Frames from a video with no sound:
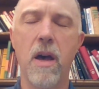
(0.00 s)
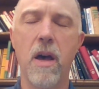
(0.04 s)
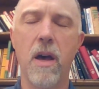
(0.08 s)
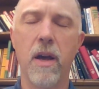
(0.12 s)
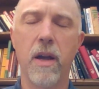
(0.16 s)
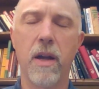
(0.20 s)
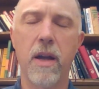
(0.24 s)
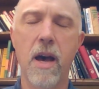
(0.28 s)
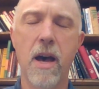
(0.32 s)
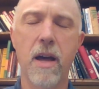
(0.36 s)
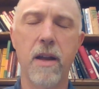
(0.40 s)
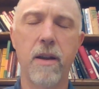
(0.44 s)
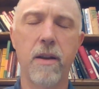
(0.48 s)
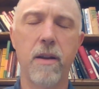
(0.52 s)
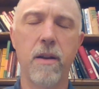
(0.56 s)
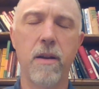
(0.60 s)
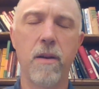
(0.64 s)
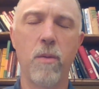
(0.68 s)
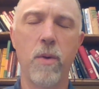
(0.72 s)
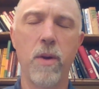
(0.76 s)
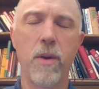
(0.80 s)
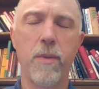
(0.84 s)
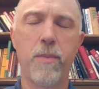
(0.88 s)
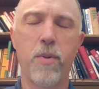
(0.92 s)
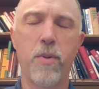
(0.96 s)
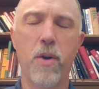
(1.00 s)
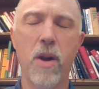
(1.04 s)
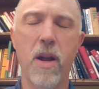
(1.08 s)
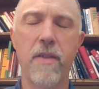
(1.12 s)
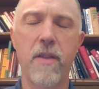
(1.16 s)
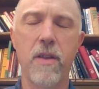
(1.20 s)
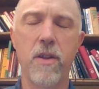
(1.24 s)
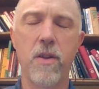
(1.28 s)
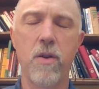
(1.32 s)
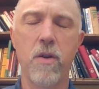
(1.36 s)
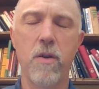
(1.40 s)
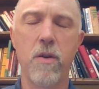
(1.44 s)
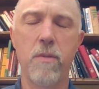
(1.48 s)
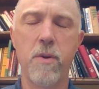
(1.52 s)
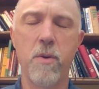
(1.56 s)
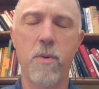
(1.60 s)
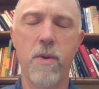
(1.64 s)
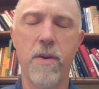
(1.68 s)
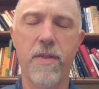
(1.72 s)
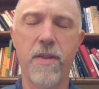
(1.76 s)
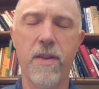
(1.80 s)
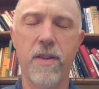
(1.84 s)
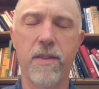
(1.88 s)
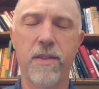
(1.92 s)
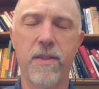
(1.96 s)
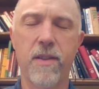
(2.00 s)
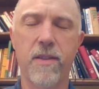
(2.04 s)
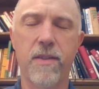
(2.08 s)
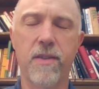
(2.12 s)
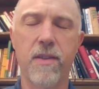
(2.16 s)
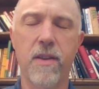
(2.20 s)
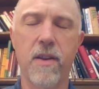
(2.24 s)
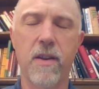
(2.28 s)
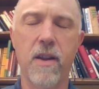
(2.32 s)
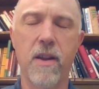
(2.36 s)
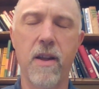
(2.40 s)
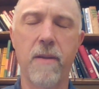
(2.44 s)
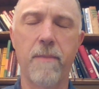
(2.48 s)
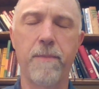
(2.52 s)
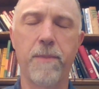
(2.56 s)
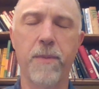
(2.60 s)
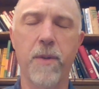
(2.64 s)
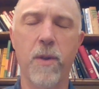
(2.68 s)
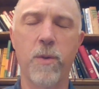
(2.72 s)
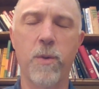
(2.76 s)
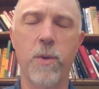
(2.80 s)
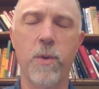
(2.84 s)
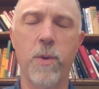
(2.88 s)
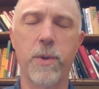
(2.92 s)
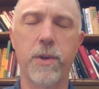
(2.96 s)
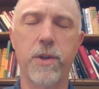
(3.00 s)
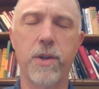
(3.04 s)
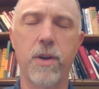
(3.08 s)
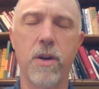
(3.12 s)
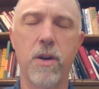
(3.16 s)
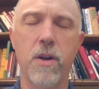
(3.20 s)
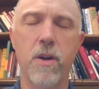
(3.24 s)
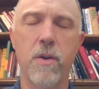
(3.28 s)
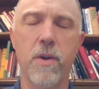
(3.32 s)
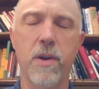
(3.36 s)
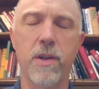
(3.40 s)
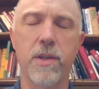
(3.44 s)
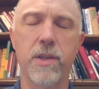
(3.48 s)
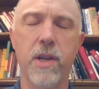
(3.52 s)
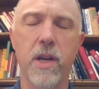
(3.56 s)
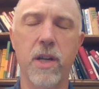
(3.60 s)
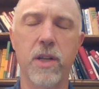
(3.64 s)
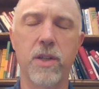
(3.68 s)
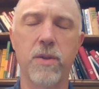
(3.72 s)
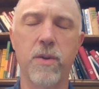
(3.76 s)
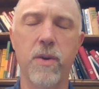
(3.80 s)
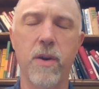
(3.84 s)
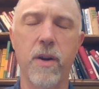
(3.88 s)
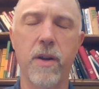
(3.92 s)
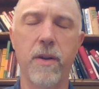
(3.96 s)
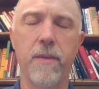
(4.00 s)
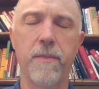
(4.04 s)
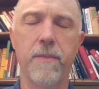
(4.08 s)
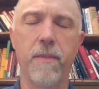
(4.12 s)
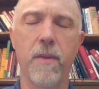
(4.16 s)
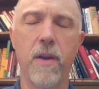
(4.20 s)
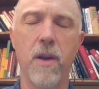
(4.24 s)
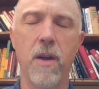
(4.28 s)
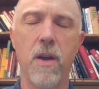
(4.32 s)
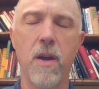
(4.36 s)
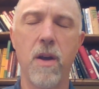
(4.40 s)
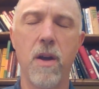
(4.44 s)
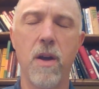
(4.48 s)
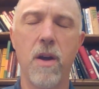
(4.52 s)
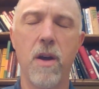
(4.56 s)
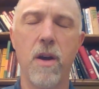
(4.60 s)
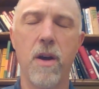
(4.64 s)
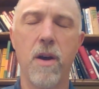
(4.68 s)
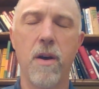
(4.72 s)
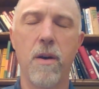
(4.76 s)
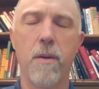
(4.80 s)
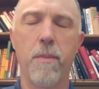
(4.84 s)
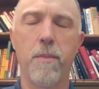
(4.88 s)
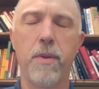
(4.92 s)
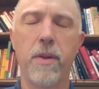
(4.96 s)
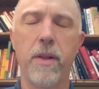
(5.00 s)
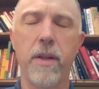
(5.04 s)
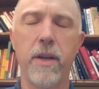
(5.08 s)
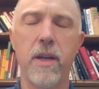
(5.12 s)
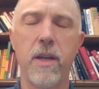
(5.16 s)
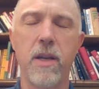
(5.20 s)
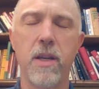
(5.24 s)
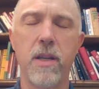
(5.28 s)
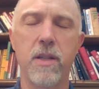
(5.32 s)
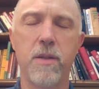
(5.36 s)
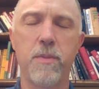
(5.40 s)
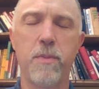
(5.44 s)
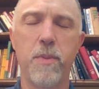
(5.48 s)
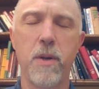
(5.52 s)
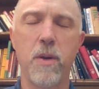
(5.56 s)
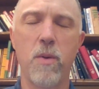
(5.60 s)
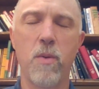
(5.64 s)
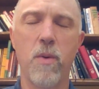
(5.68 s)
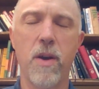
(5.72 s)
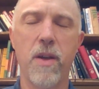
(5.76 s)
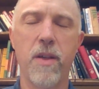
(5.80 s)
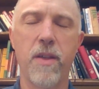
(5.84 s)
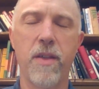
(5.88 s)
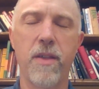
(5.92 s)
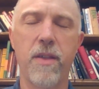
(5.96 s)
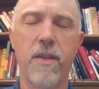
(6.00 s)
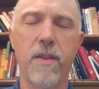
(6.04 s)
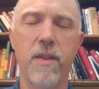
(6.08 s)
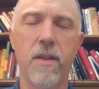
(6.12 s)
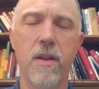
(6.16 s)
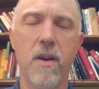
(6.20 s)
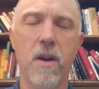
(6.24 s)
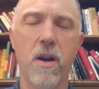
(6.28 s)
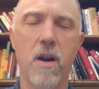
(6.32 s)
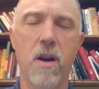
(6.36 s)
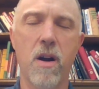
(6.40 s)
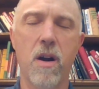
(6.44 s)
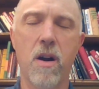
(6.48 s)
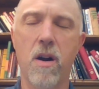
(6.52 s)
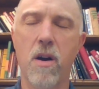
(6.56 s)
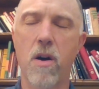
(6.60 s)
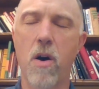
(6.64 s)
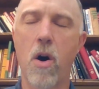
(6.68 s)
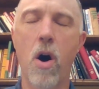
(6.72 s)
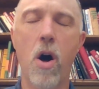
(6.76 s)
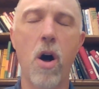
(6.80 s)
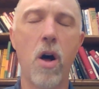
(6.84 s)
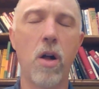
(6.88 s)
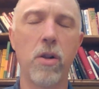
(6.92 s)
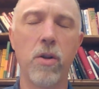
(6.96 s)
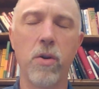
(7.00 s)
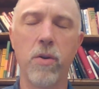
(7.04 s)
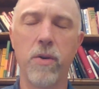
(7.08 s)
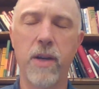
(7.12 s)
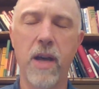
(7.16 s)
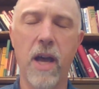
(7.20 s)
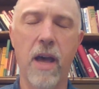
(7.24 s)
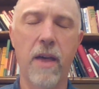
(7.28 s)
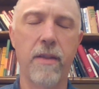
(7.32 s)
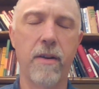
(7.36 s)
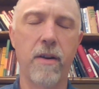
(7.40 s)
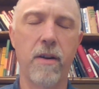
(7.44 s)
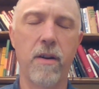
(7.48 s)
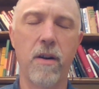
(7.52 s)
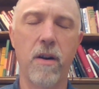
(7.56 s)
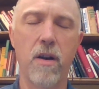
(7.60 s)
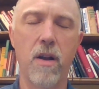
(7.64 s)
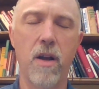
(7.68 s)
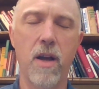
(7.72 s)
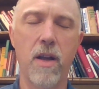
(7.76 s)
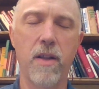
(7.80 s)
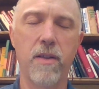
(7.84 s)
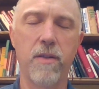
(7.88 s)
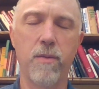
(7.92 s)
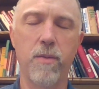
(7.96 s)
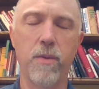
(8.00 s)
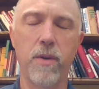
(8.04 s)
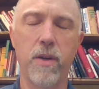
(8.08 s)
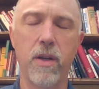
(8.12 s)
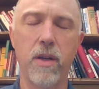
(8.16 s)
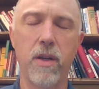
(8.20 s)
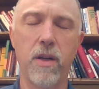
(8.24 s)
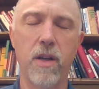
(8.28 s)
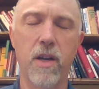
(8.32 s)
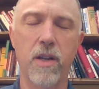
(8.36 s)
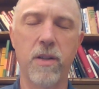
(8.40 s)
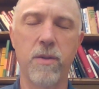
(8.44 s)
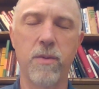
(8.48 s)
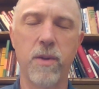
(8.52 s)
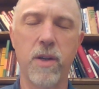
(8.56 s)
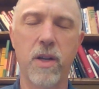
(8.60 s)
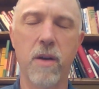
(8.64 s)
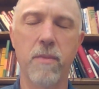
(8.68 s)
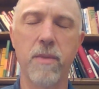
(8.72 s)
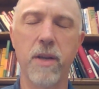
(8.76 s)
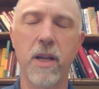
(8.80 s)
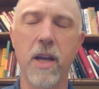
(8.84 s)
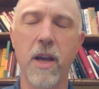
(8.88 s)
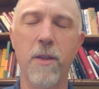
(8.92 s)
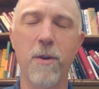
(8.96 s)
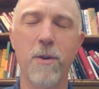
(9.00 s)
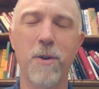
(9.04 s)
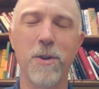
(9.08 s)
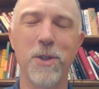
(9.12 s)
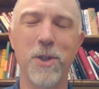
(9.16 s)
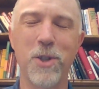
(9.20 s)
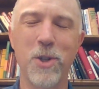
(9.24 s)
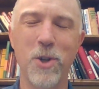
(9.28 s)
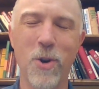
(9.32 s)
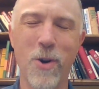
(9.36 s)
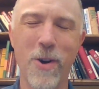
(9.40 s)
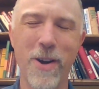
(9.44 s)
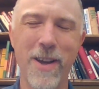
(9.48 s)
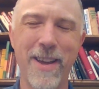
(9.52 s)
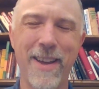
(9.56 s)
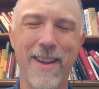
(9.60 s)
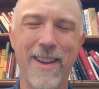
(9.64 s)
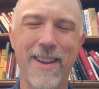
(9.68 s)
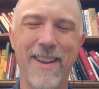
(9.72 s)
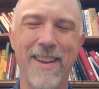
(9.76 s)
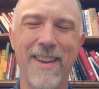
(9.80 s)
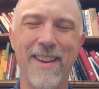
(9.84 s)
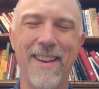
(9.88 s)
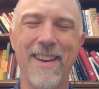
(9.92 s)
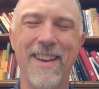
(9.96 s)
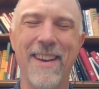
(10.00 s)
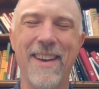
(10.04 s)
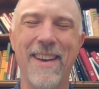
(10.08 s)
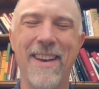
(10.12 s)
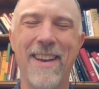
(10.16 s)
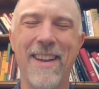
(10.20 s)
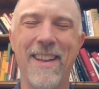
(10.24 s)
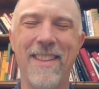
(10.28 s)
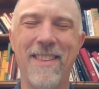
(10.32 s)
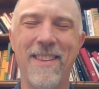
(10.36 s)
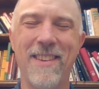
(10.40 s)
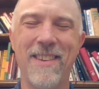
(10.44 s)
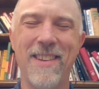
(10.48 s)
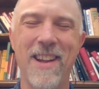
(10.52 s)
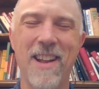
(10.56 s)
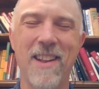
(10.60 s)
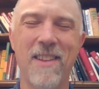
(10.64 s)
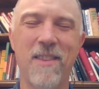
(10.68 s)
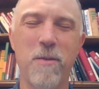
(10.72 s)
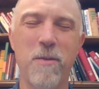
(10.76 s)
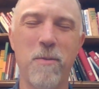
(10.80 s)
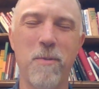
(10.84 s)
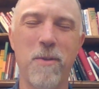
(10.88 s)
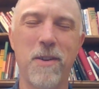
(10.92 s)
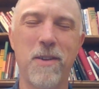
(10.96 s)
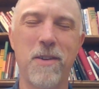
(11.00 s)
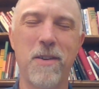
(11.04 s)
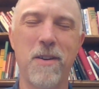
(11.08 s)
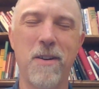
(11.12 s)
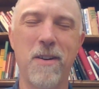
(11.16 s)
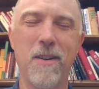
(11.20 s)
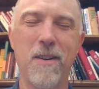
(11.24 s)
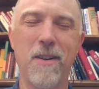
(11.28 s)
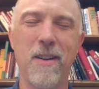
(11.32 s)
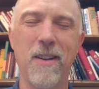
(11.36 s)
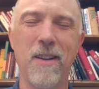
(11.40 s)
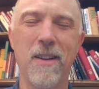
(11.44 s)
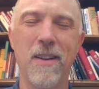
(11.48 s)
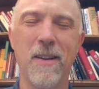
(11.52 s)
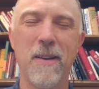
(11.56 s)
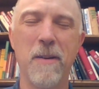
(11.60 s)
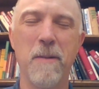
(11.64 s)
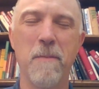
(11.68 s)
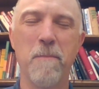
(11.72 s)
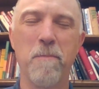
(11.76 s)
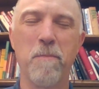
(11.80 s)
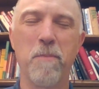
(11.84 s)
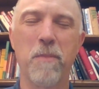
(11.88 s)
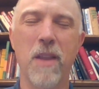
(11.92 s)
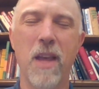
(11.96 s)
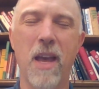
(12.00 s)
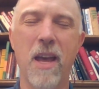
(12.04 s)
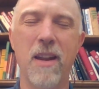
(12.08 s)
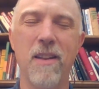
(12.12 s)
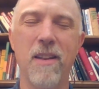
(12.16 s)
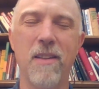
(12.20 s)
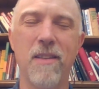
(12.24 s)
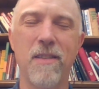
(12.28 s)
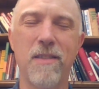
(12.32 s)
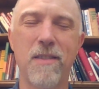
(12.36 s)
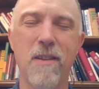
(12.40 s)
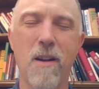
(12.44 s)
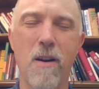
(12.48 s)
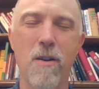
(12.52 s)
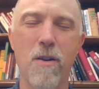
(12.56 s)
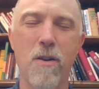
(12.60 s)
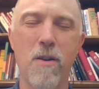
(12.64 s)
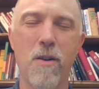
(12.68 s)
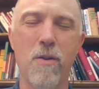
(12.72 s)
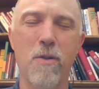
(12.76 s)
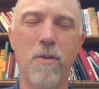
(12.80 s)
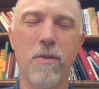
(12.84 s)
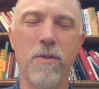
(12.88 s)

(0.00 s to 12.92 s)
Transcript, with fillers: God, we pray that you would be with us on Sunday as we return to our sanctuary. Please be with our, uh, all who gather as we as we come together in joy at the chance to return and in sorrow